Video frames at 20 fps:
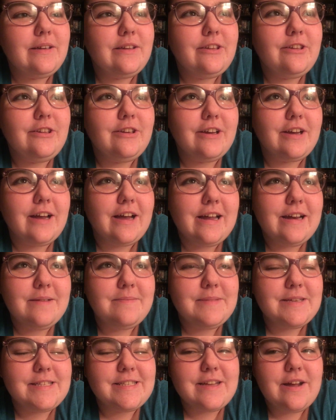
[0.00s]
you kind
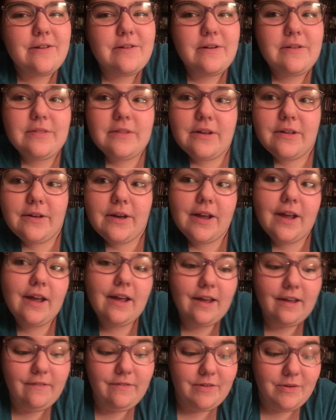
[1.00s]
of missed out on the, like,
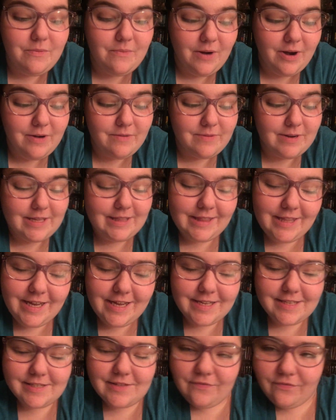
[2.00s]
if you want to read
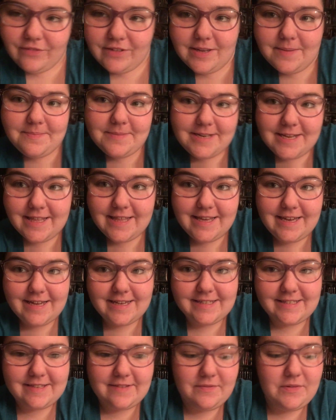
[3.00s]
this, flip to
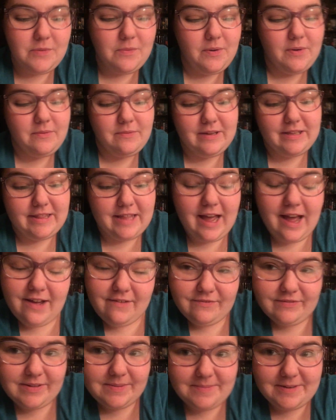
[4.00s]
this. If you want to read
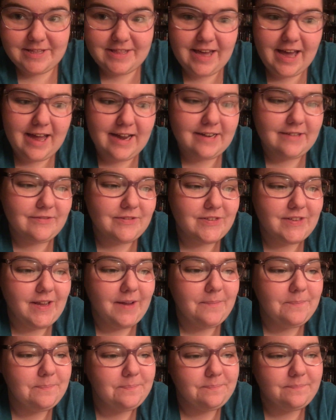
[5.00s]
that, flip to that. And it was like,